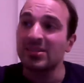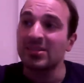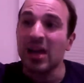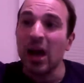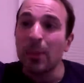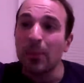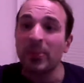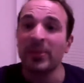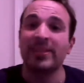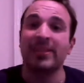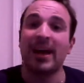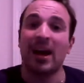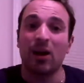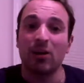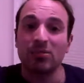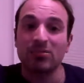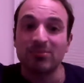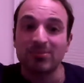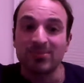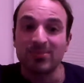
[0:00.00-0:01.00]
up and
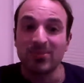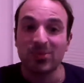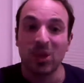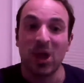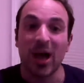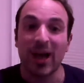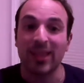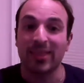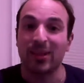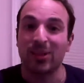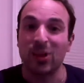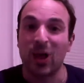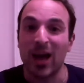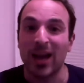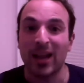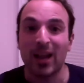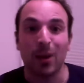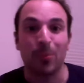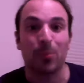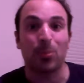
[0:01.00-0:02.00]
down the
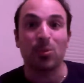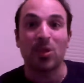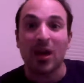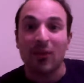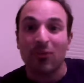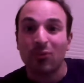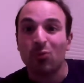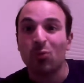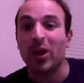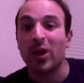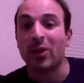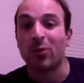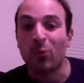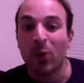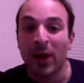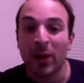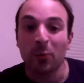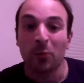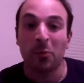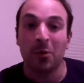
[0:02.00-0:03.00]
lineup, left wing,
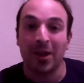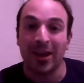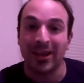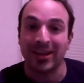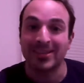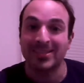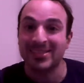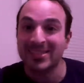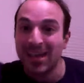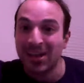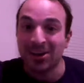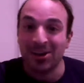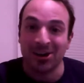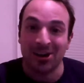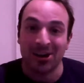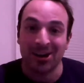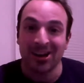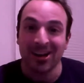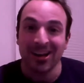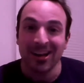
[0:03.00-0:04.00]
right wing,
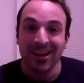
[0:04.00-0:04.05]
center.